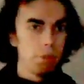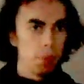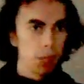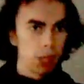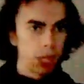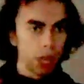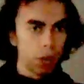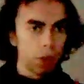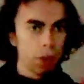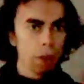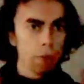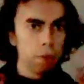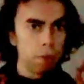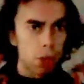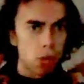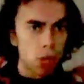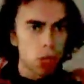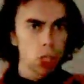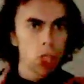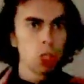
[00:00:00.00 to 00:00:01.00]
Become a
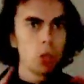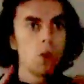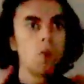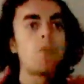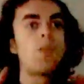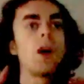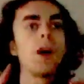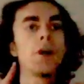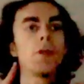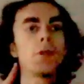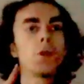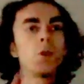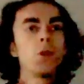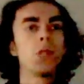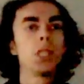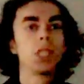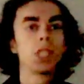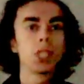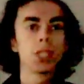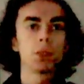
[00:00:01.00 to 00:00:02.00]
person of viral
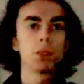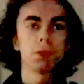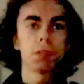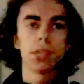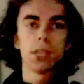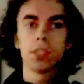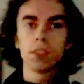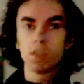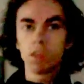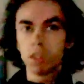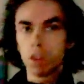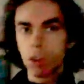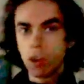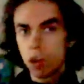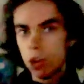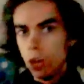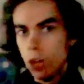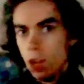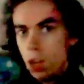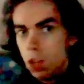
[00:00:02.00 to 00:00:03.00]
instead
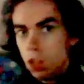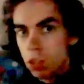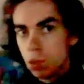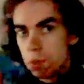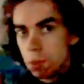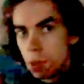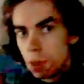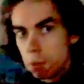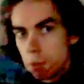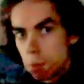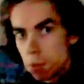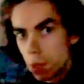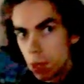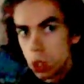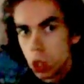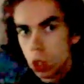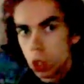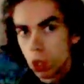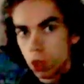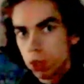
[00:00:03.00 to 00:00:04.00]
to be a
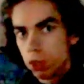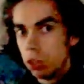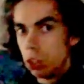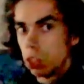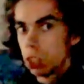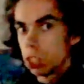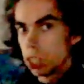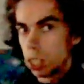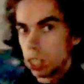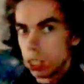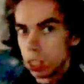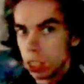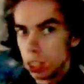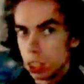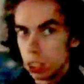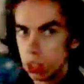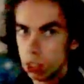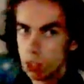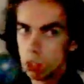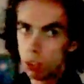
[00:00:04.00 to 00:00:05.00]
person of
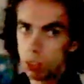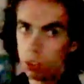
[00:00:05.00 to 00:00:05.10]
success.